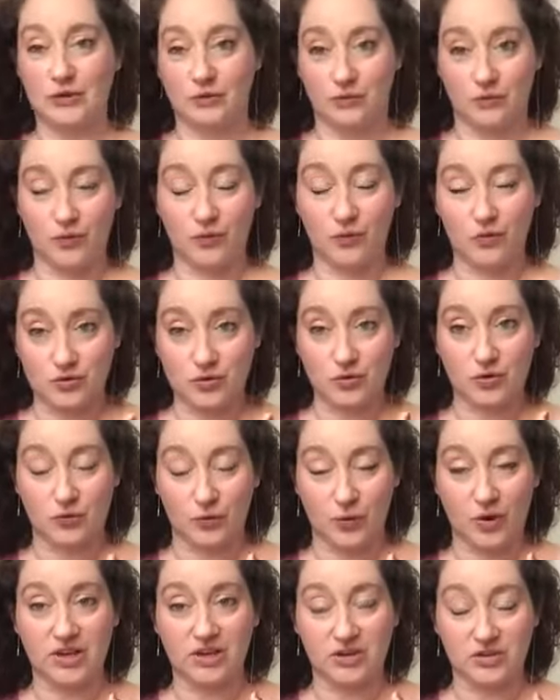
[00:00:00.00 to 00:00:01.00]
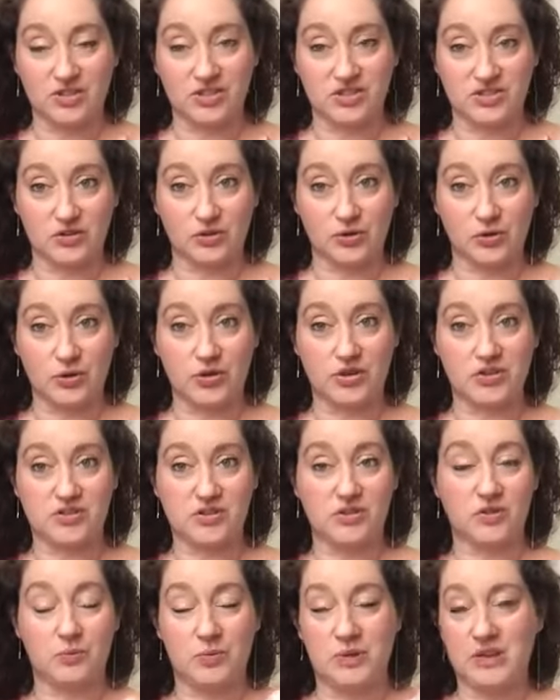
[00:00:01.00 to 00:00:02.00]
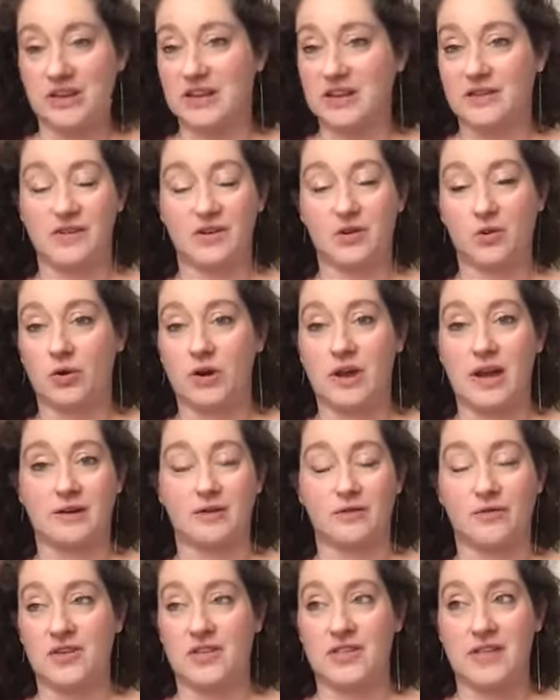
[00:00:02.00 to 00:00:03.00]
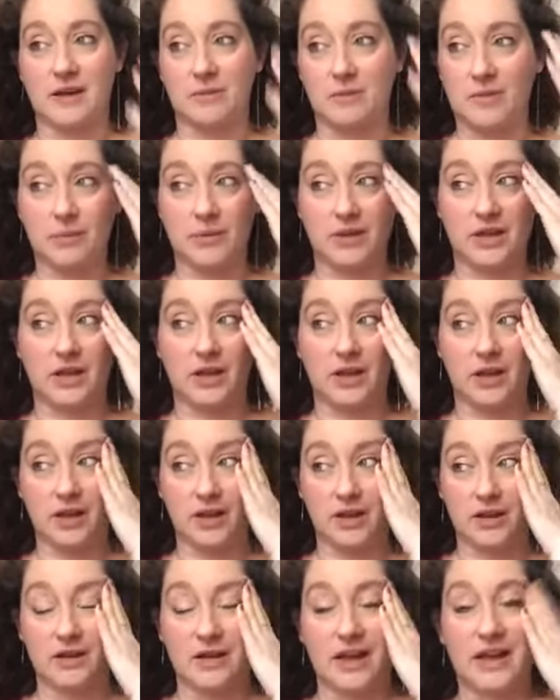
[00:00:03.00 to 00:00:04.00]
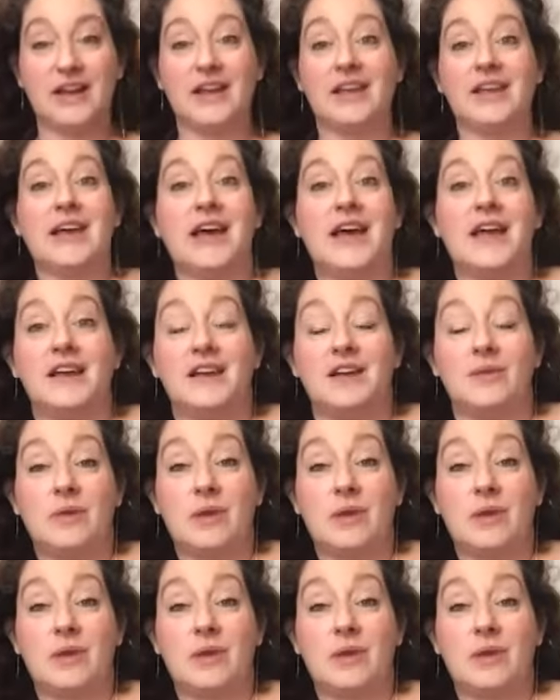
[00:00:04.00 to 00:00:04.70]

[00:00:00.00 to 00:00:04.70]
of sort of what you just alluded to, of being given choreography that maybe I didn't get it,